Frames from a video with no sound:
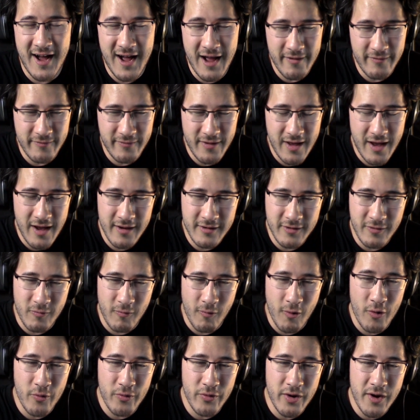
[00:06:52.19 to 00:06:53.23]
I've
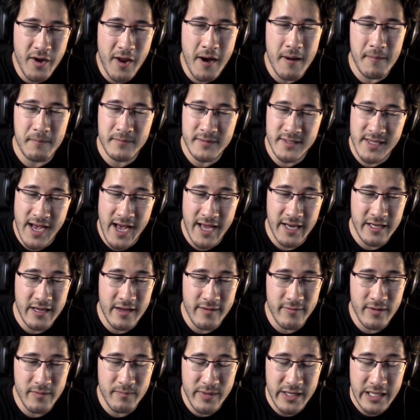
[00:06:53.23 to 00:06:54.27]
grown numb to any
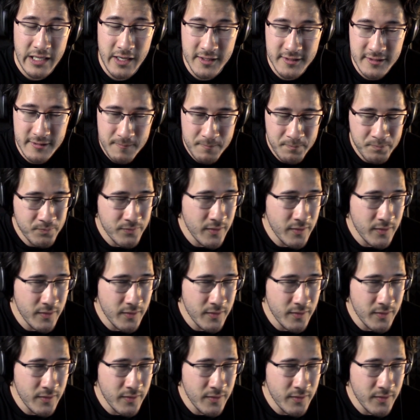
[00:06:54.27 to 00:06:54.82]
of it, because